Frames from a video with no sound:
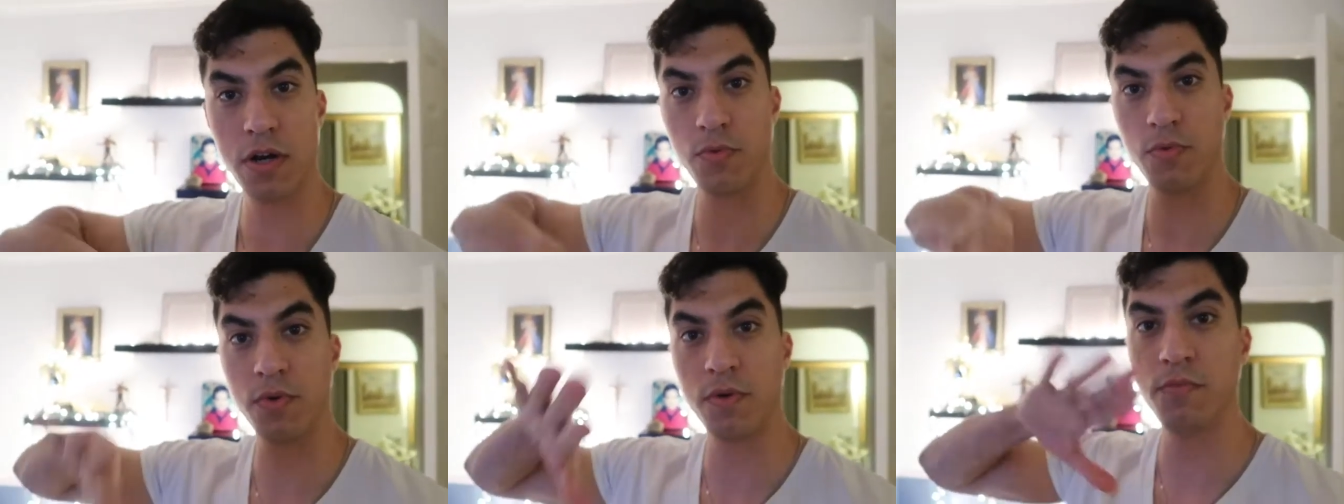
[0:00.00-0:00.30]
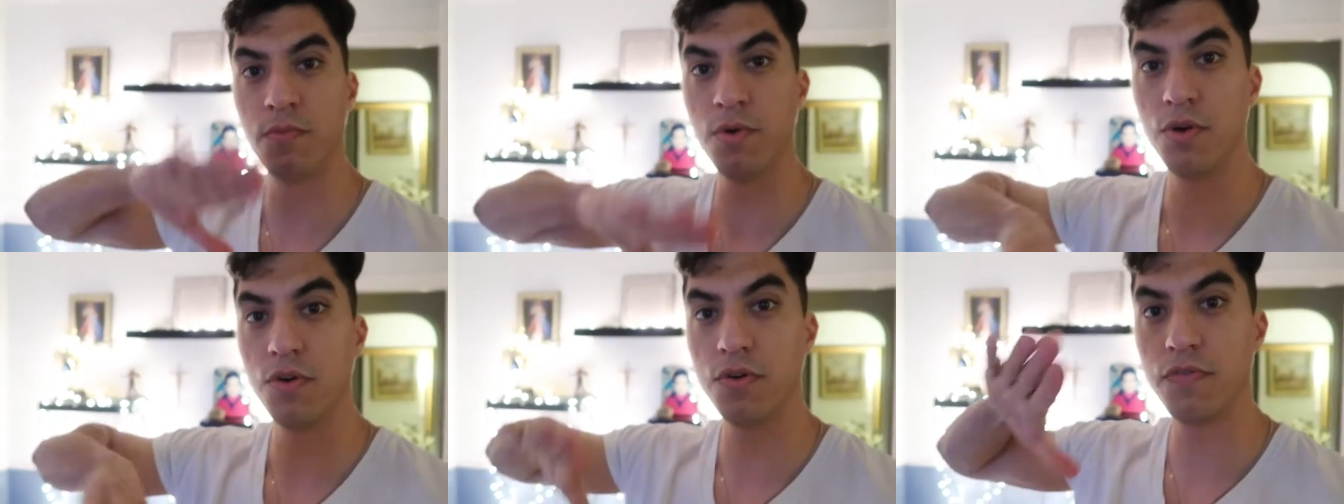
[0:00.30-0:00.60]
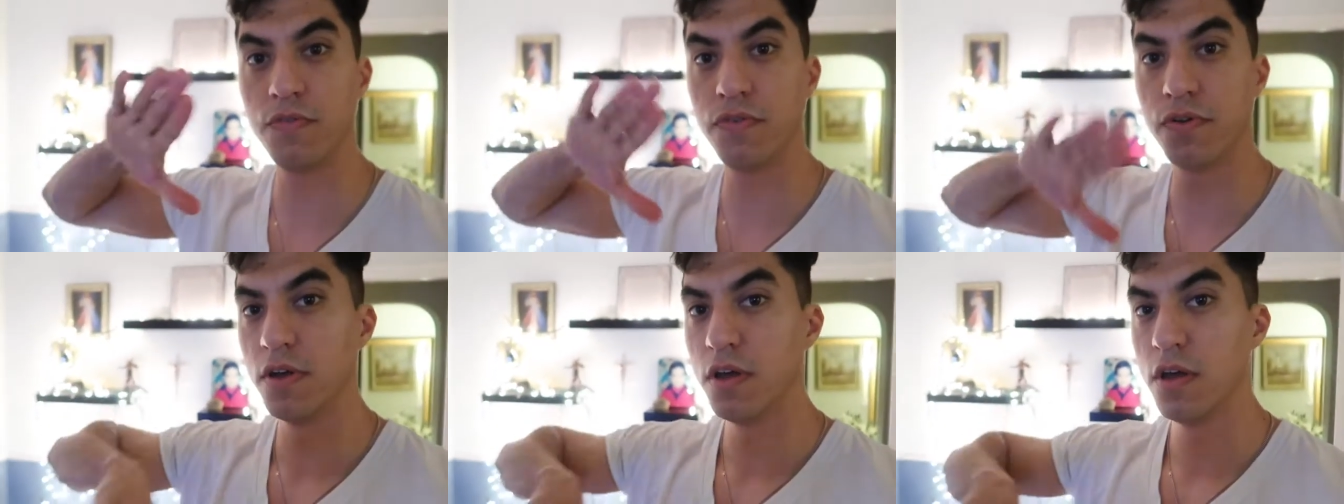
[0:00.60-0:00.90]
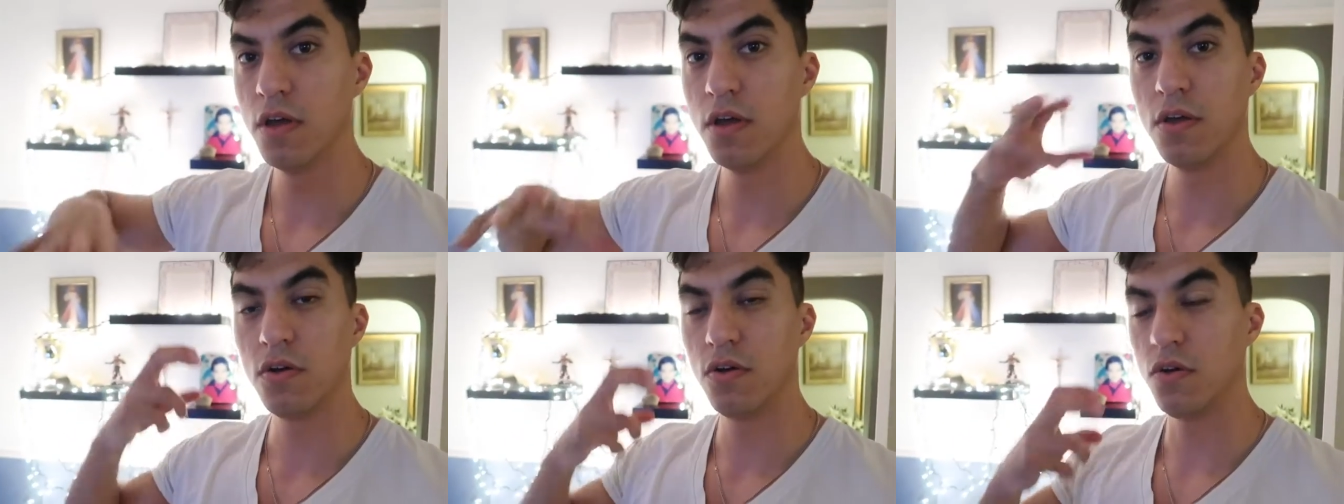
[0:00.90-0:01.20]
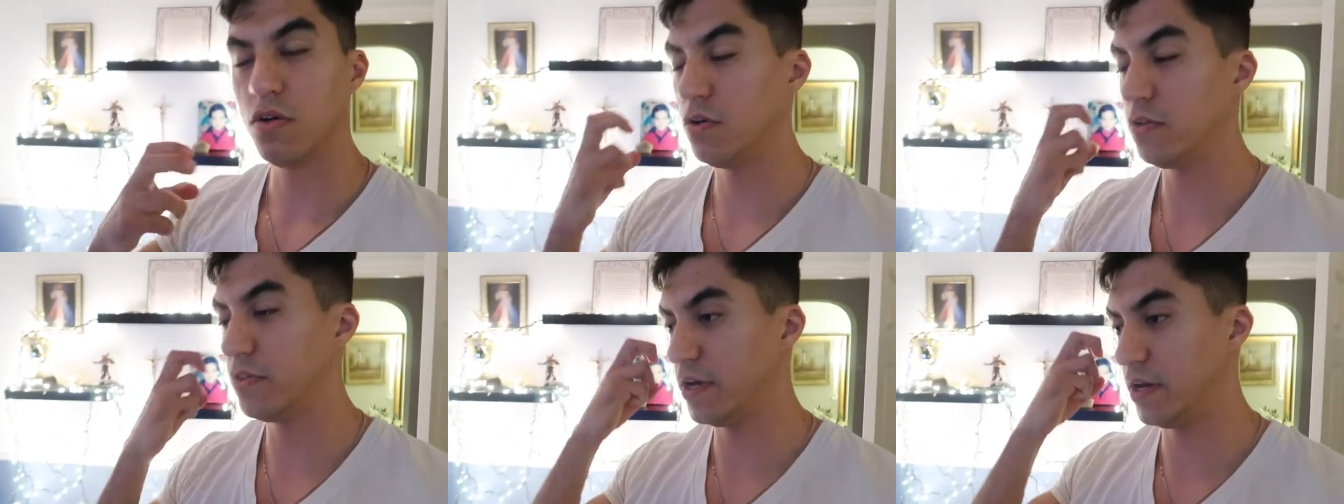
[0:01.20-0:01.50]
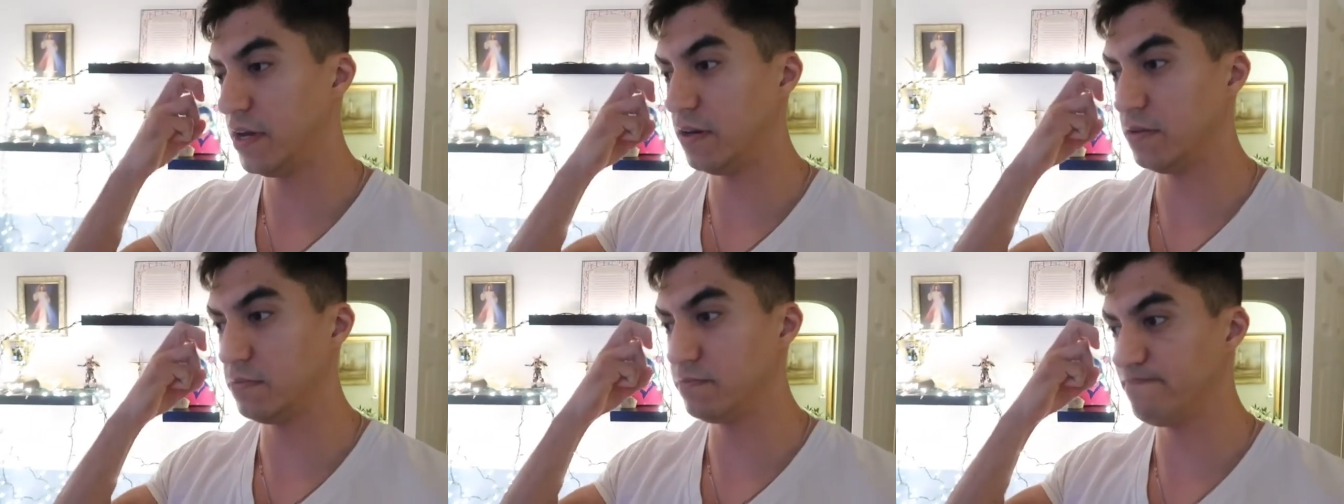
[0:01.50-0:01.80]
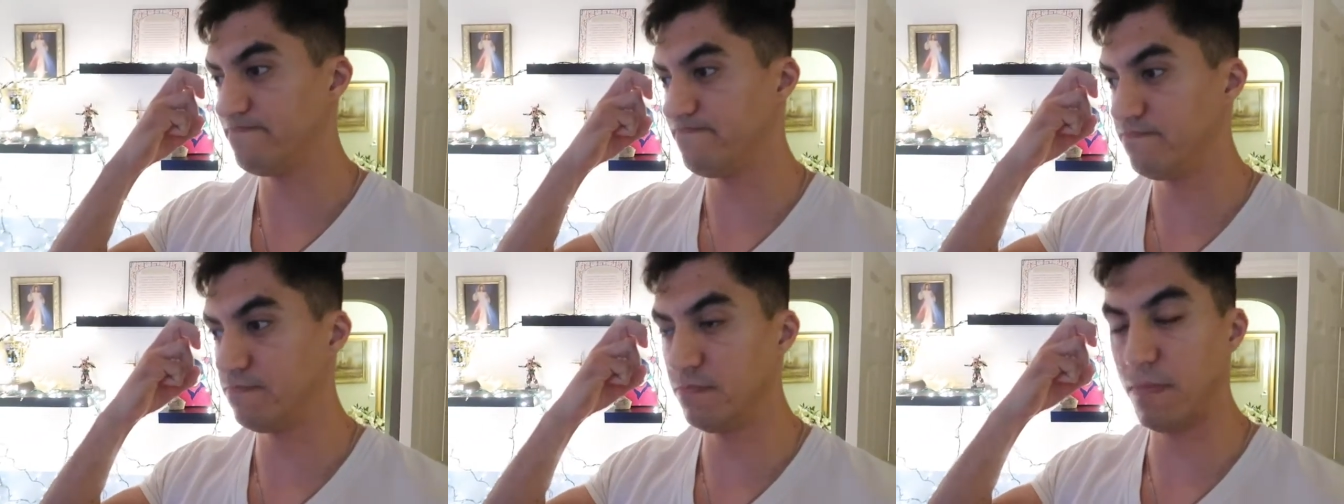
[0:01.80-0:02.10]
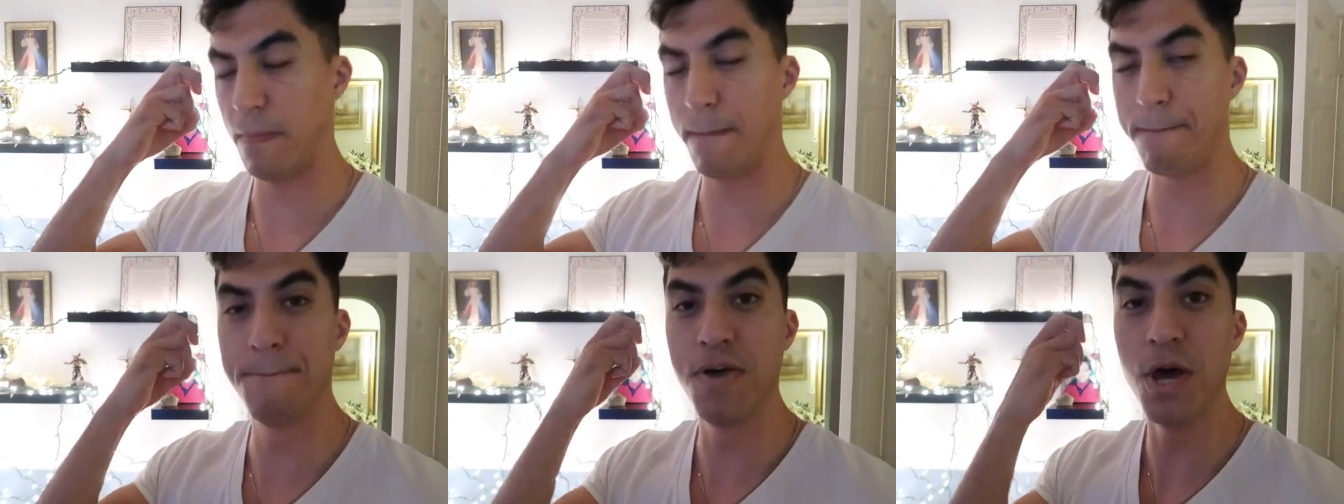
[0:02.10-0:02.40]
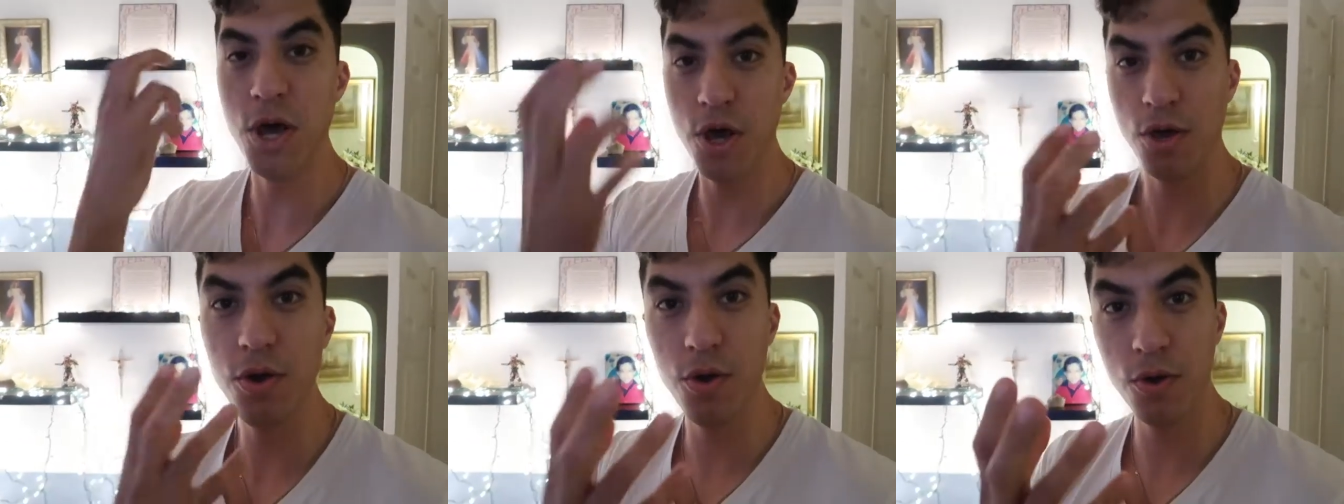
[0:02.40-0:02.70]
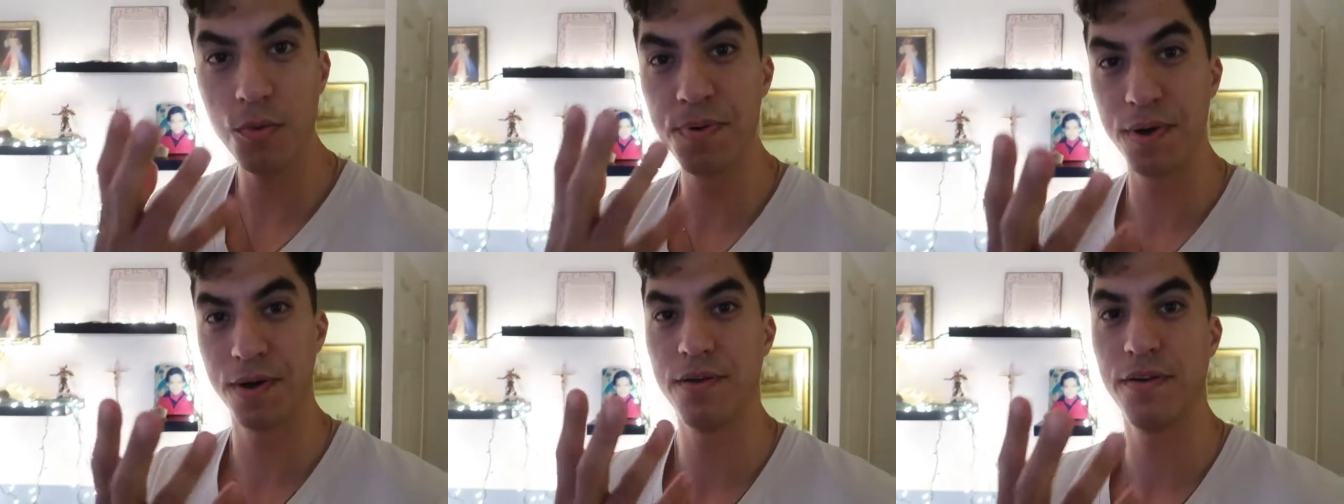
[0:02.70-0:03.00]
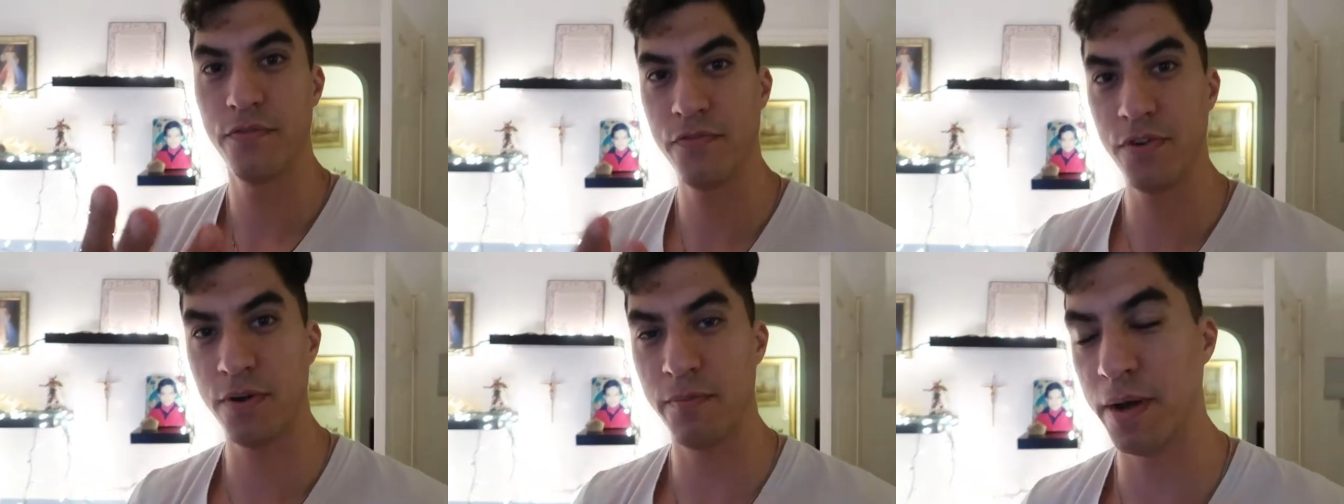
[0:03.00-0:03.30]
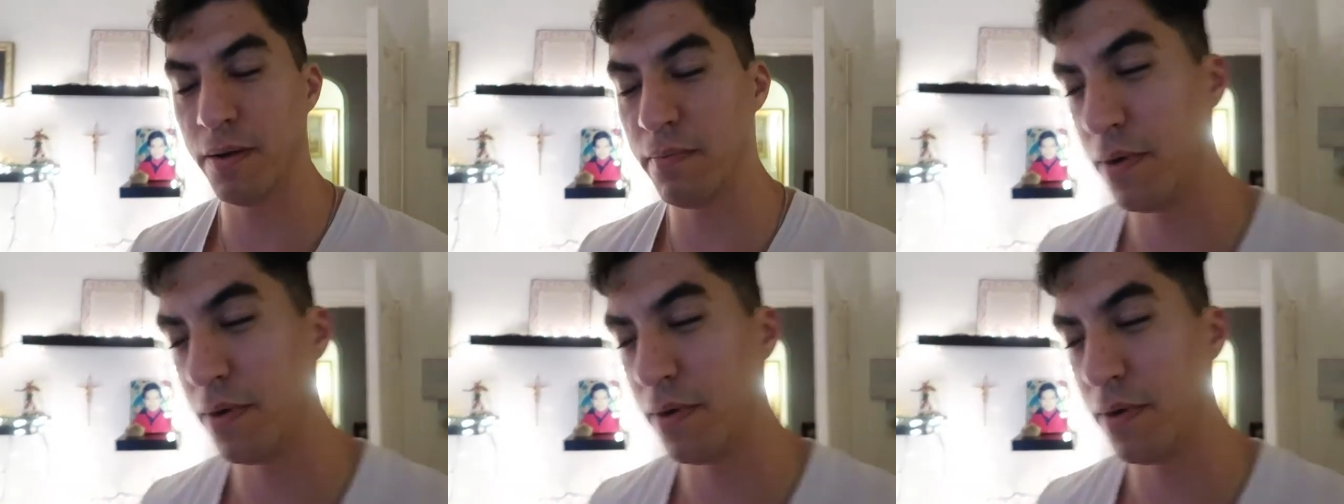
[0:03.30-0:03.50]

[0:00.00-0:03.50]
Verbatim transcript: and remove all that poop from my